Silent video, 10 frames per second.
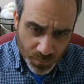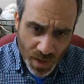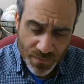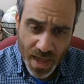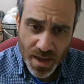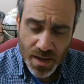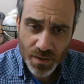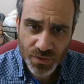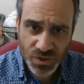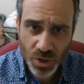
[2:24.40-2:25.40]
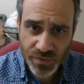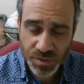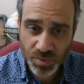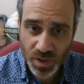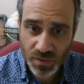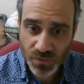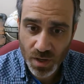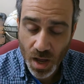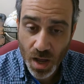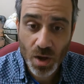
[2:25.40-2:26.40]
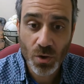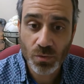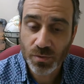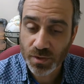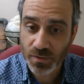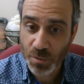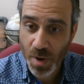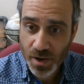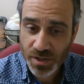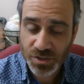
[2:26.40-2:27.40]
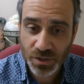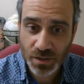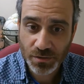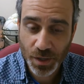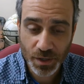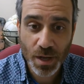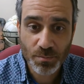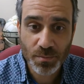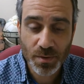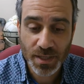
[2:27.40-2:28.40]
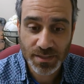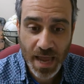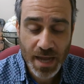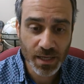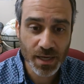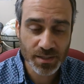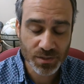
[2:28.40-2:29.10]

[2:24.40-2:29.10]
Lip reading: The Soviets believed, the Americans are going to come attacking us.